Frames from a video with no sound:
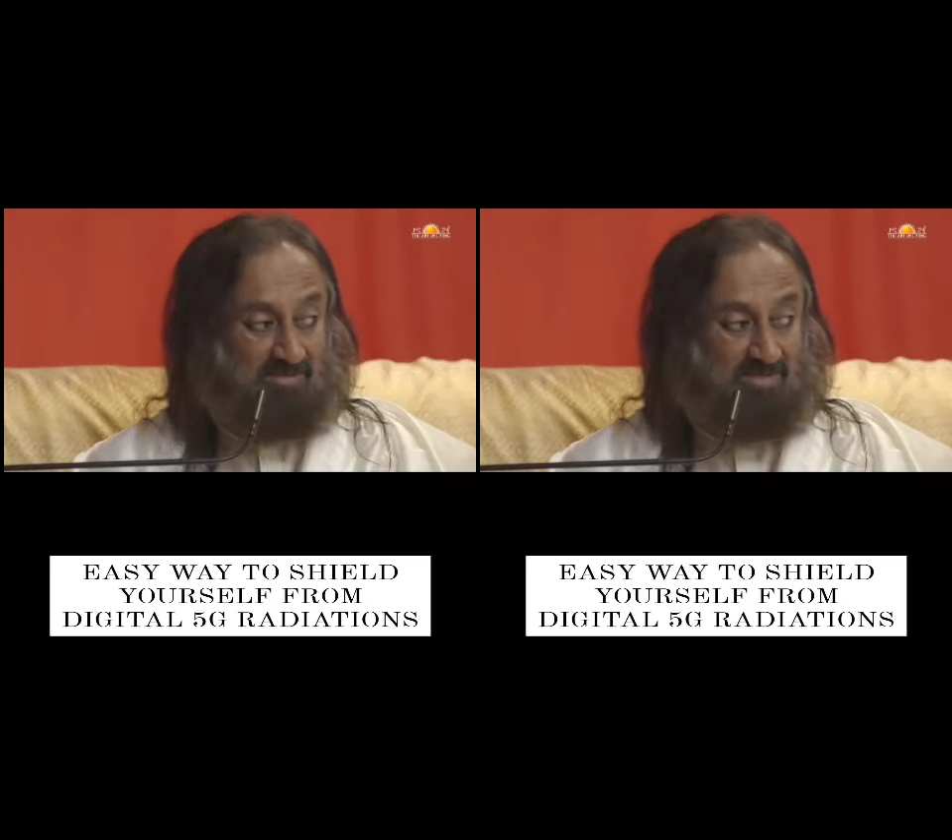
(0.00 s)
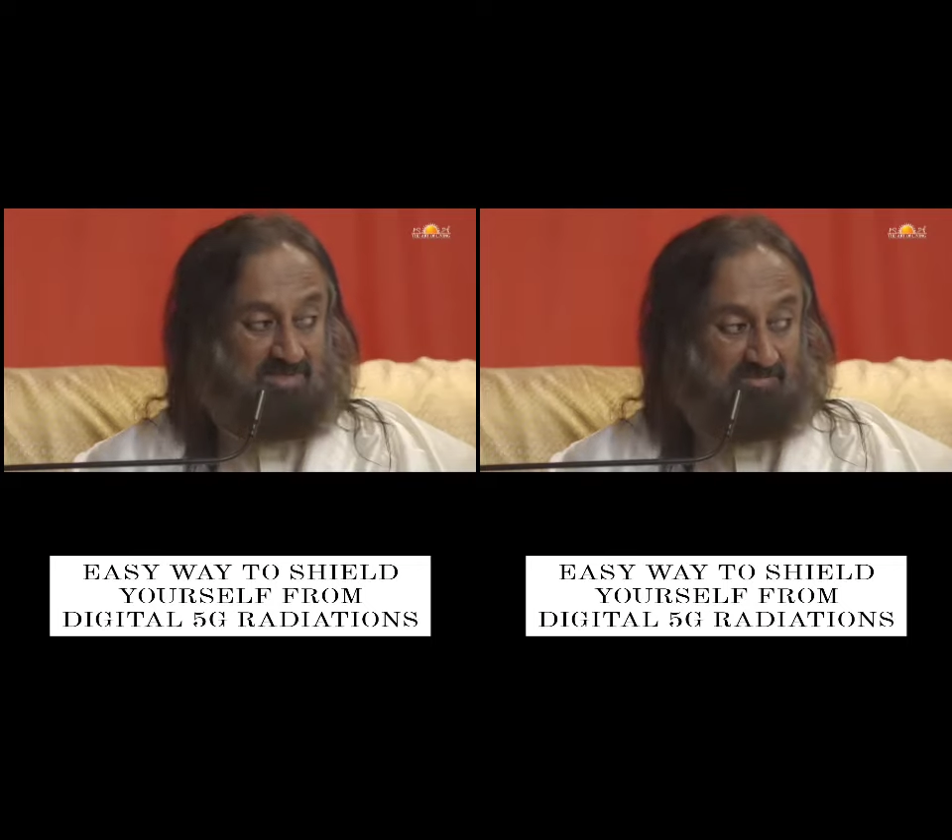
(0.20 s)

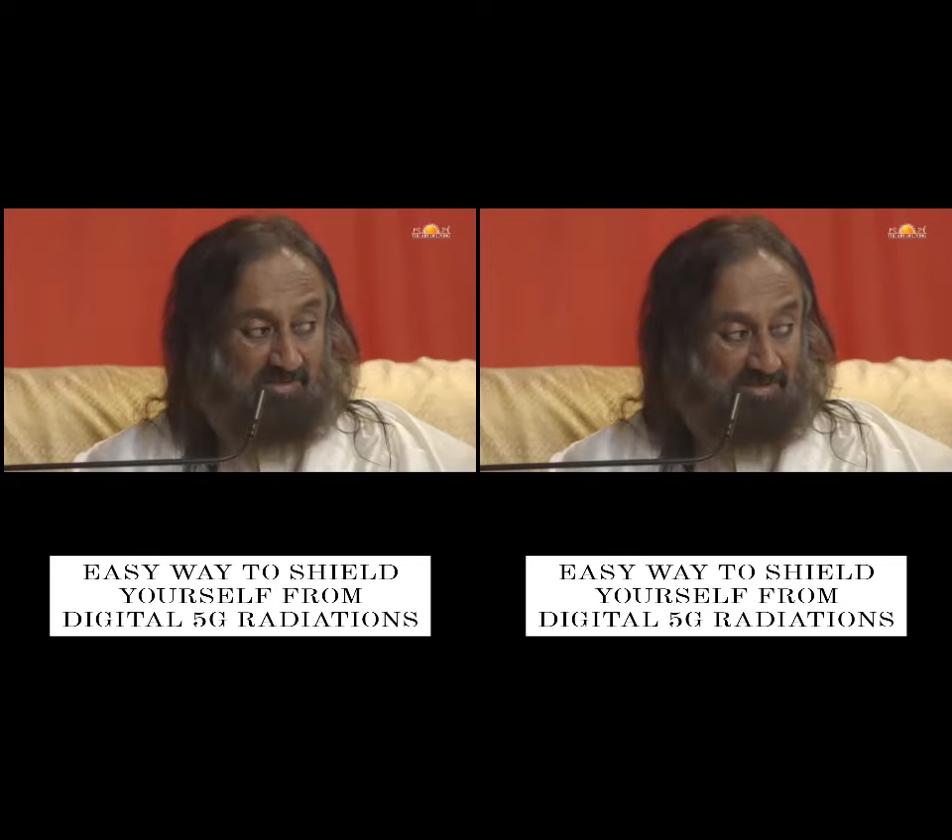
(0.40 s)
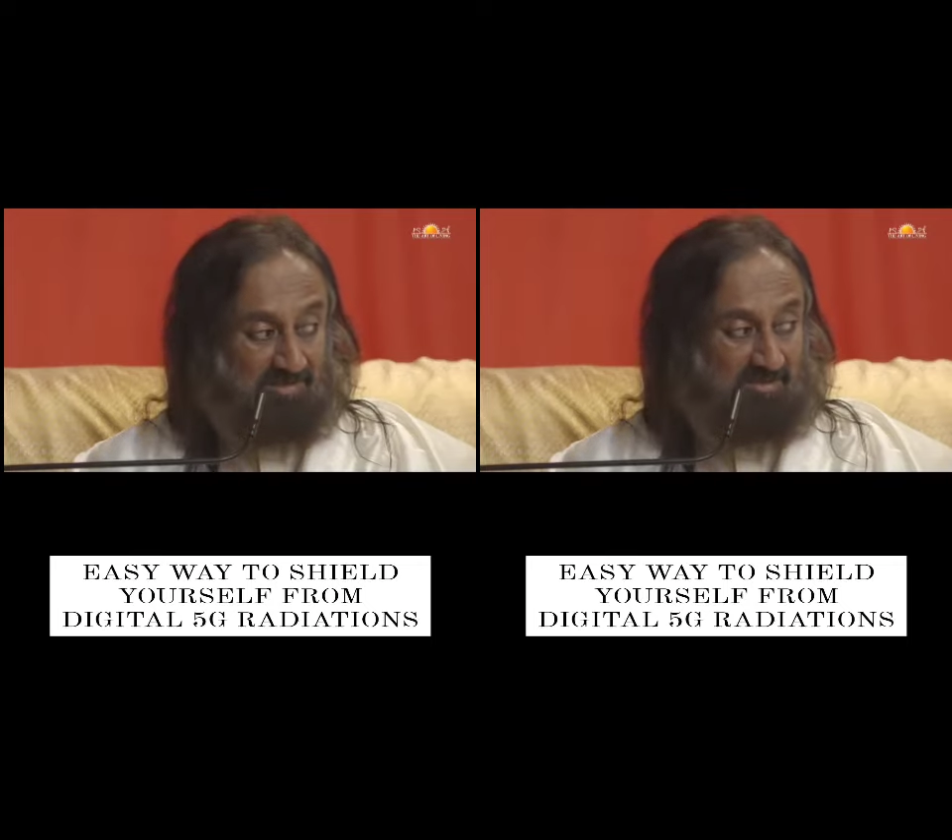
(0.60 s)
This is
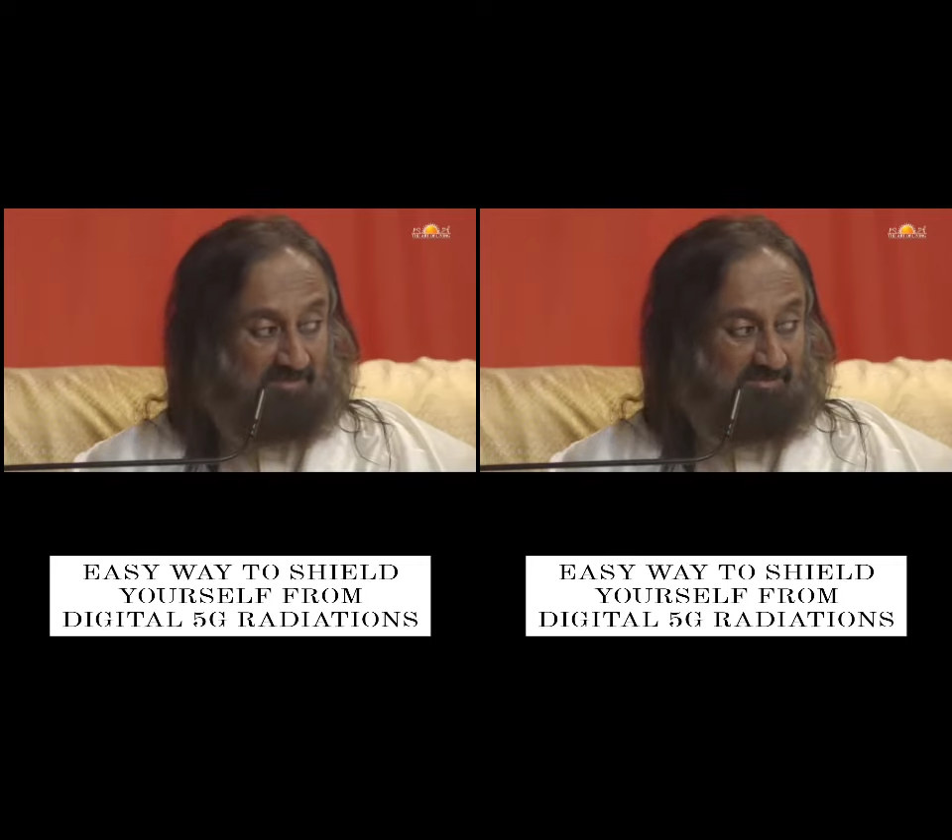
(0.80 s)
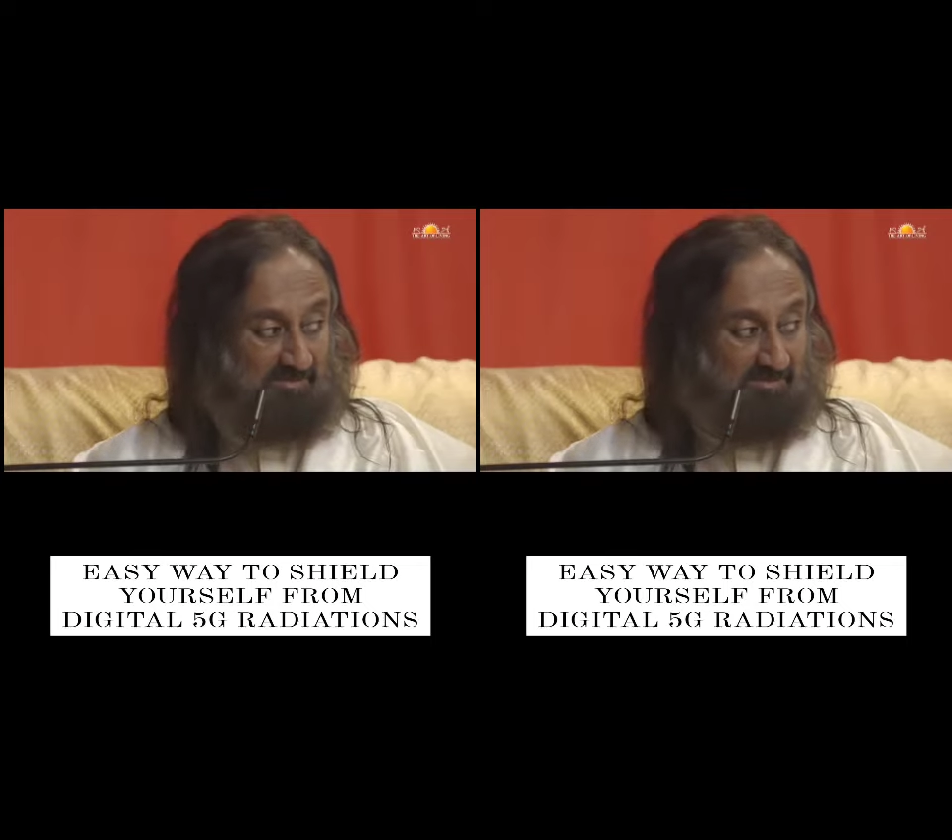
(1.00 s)
one thing.